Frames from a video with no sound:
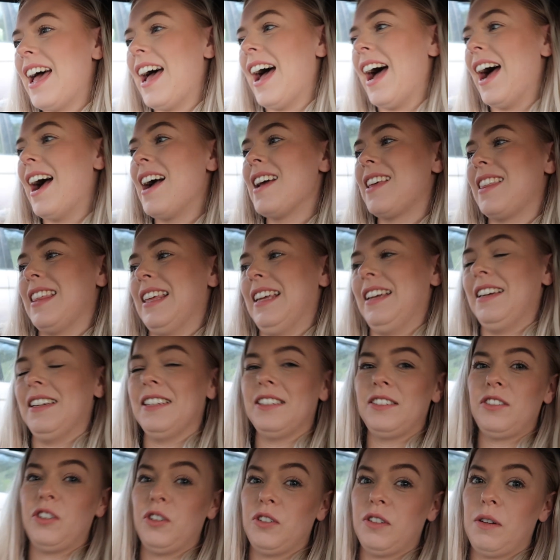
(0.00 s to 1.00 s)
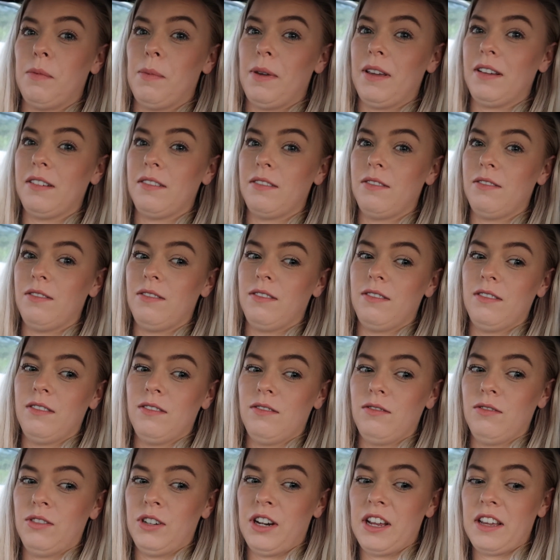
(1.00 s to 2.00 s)
I think it's just a bit
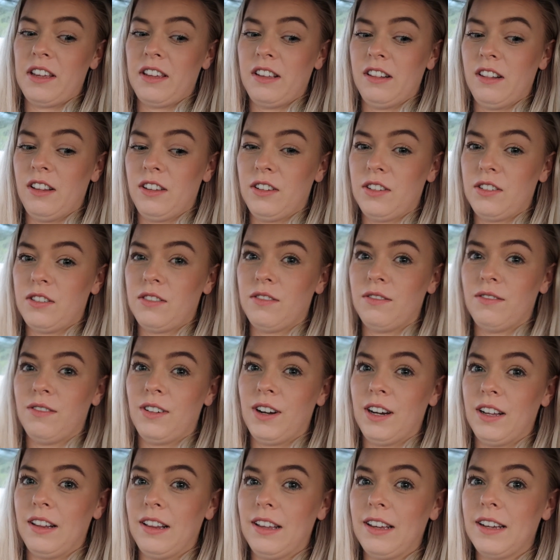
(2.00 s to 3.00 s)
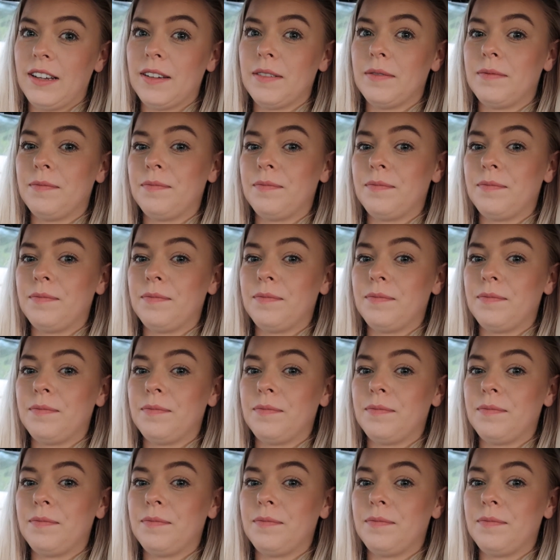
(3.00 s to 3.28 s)
ridiculous, really.